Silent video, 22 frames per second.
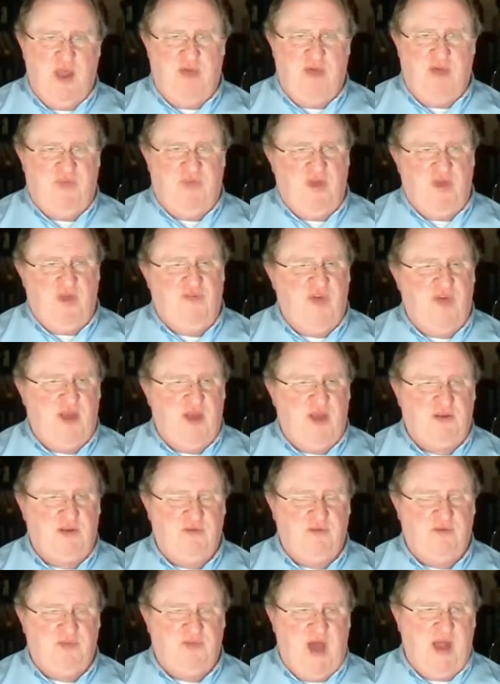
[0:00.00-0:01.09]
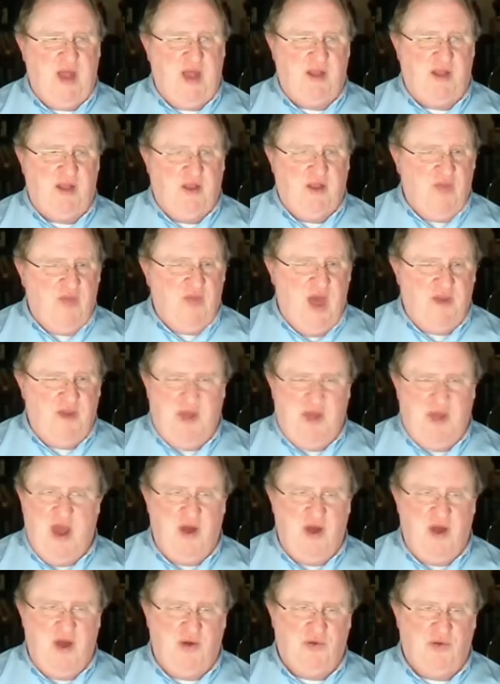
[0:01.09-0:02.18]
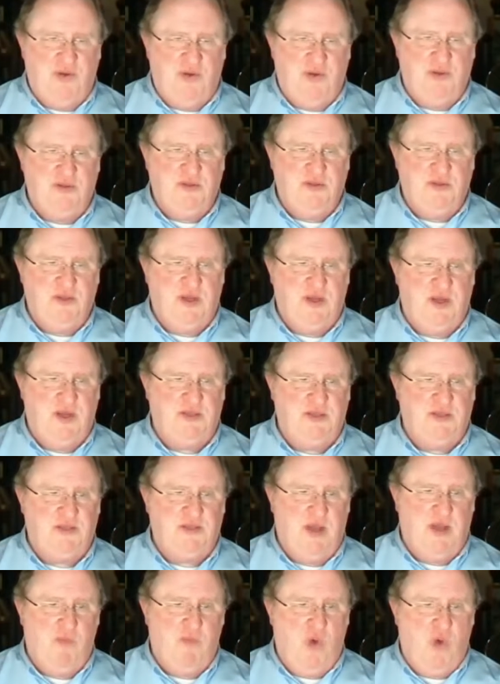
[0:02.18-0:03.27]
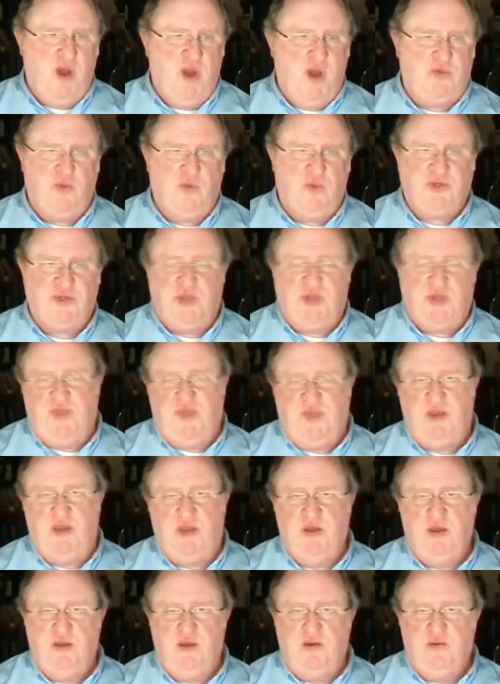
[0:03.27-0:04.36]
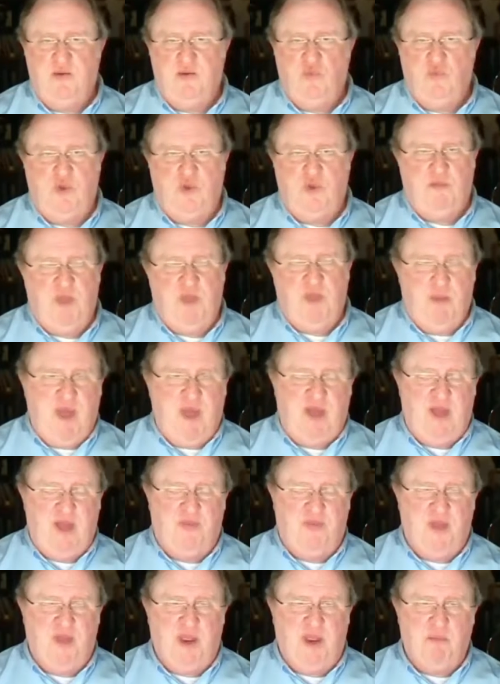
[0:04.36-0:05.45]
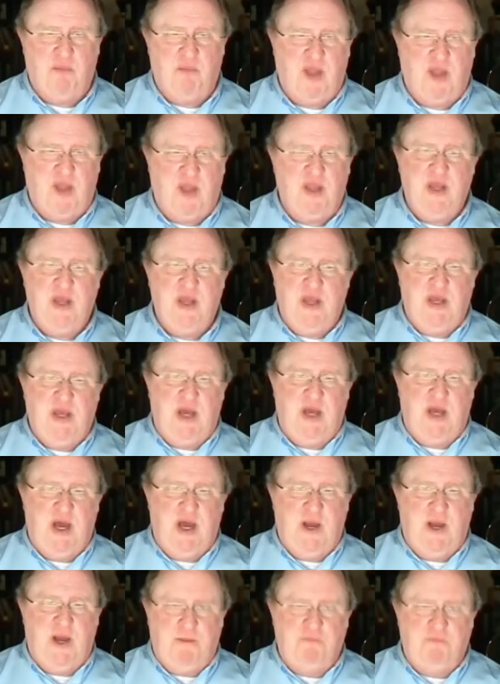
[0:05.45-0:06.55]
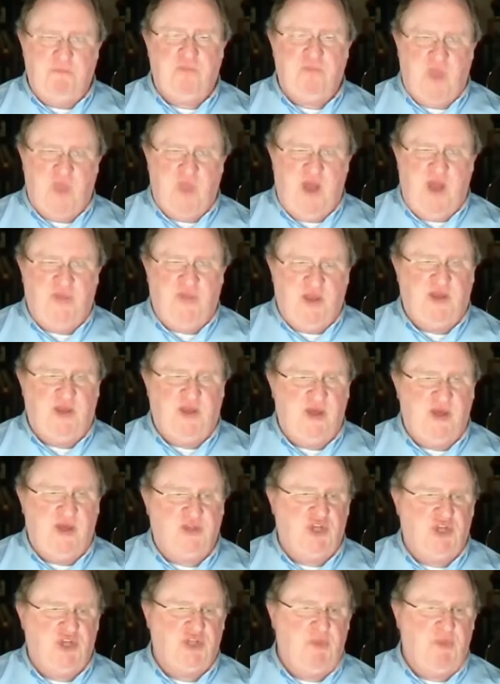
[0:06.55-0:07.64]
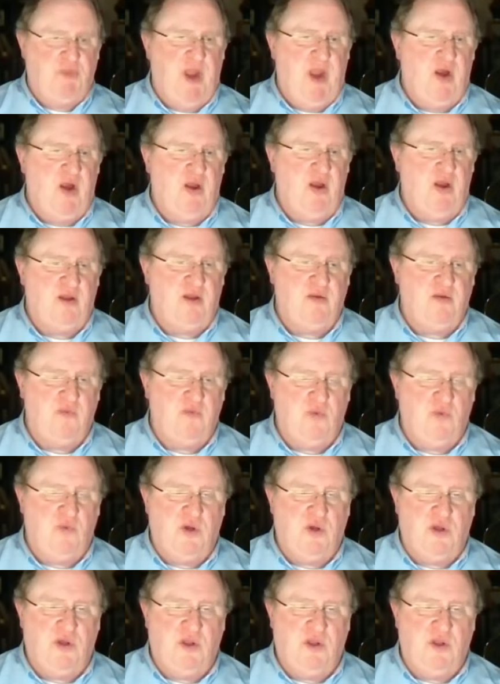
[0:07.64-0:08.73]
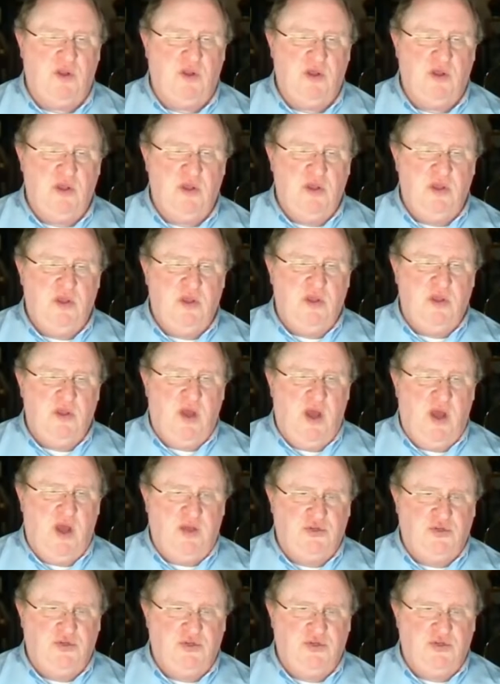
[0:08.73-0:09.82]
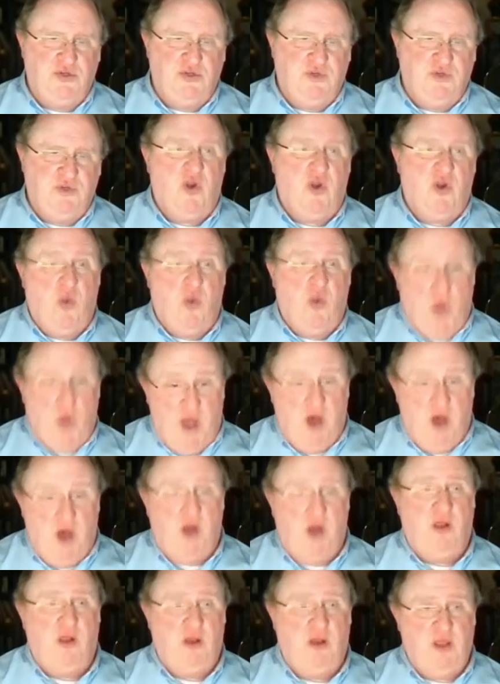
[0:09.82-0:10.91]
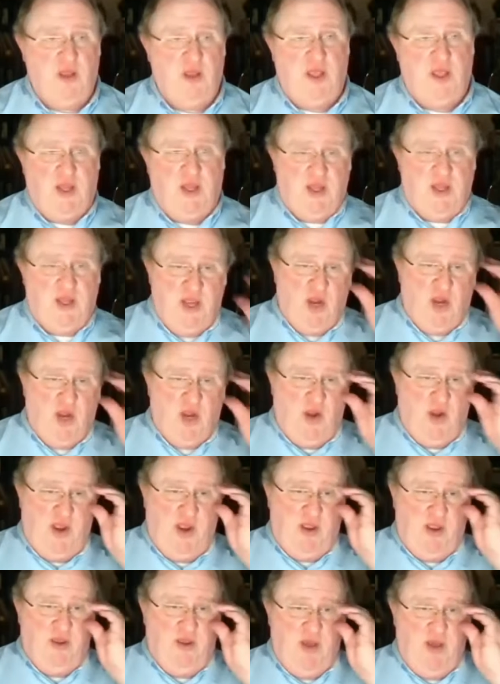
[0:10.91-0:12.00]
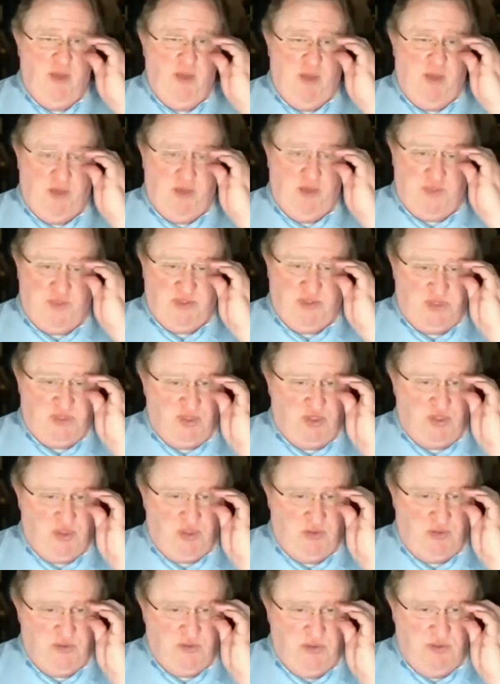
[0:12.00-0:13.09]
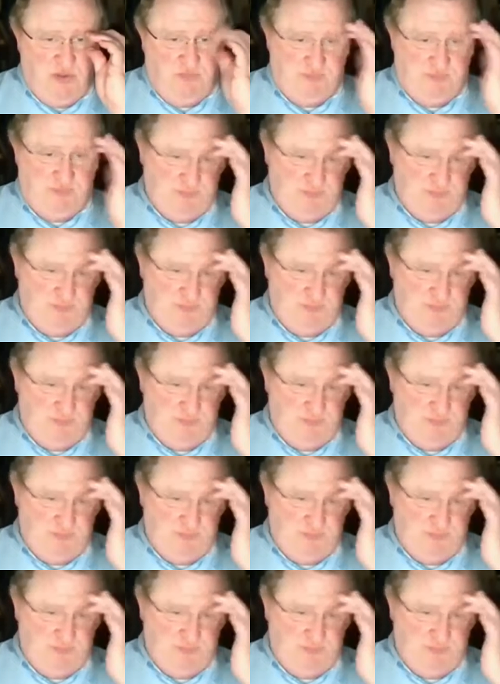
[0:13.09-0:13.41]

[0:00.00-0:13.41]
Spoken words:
have the effect of dialing that down somewhat, which I think wouldn't be a bad thing. But I think Judge Barrett will do very well in a hearing about these issues.